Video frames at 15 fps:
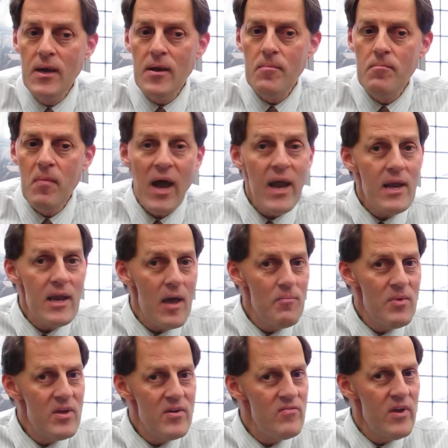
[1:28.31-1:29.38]
might not
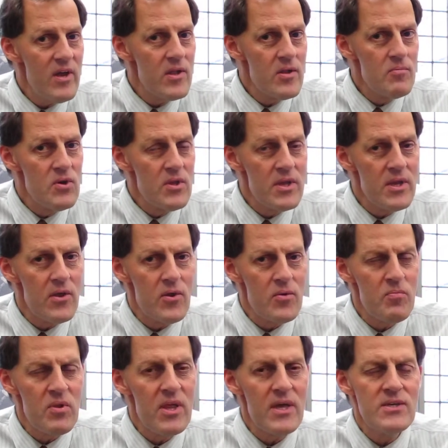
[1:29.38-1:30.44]
be available in other
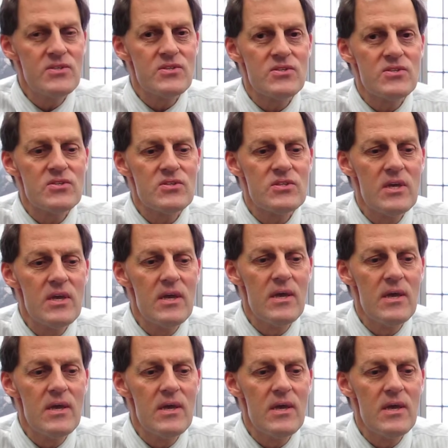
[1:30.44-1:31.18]
places.